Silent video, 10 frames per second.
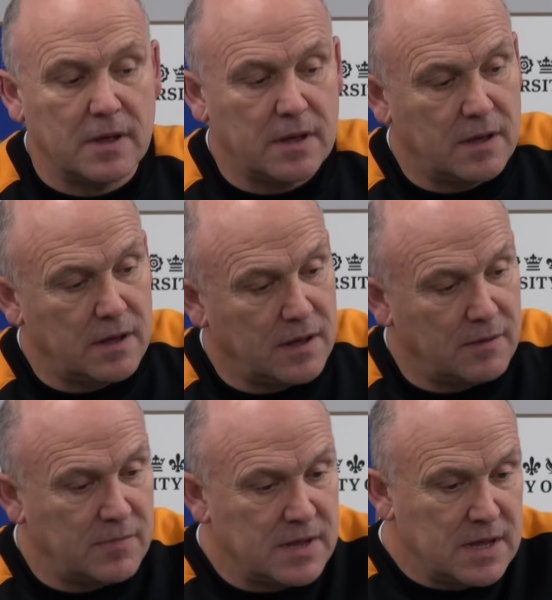
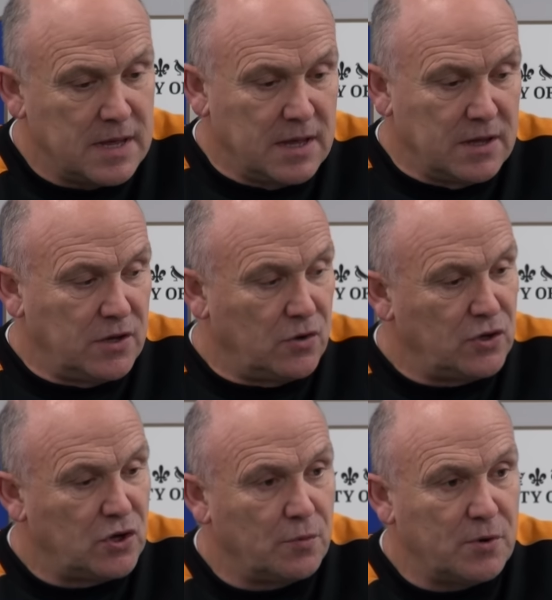You know,
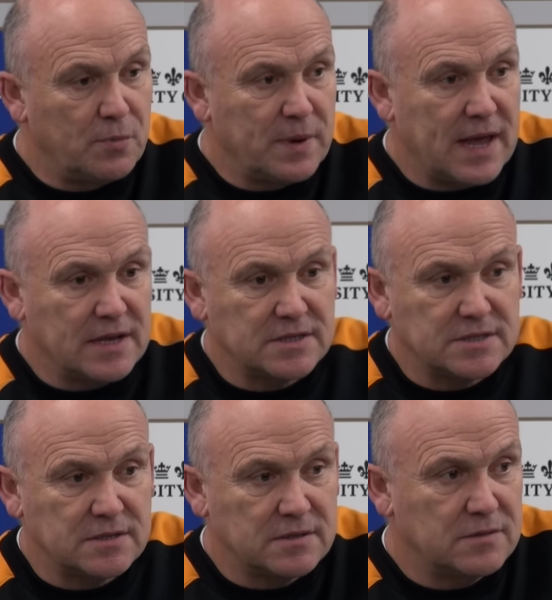you're coming up
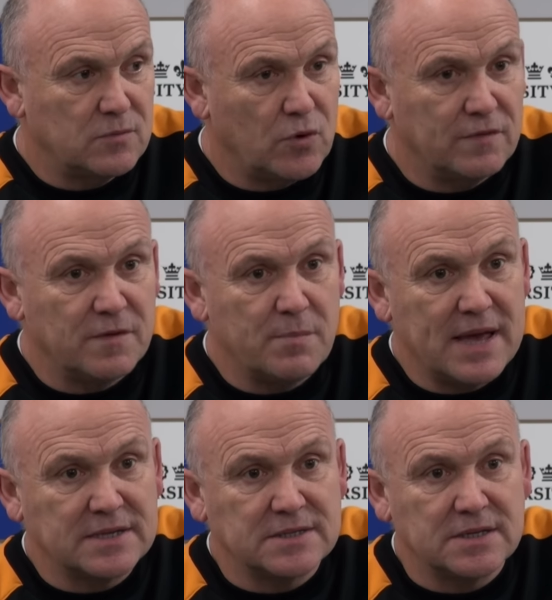against one of the
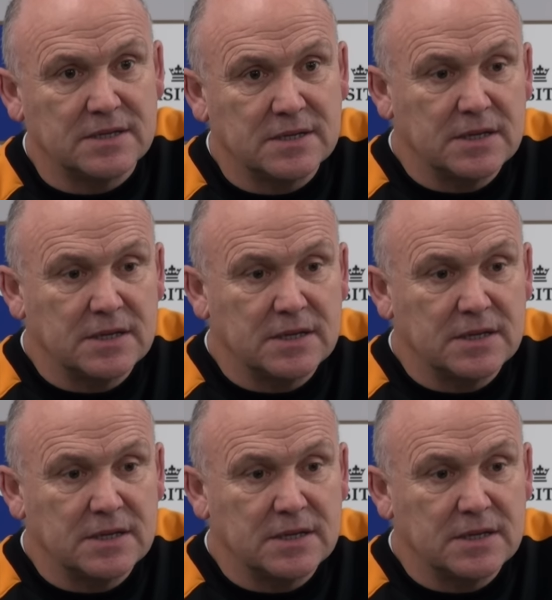best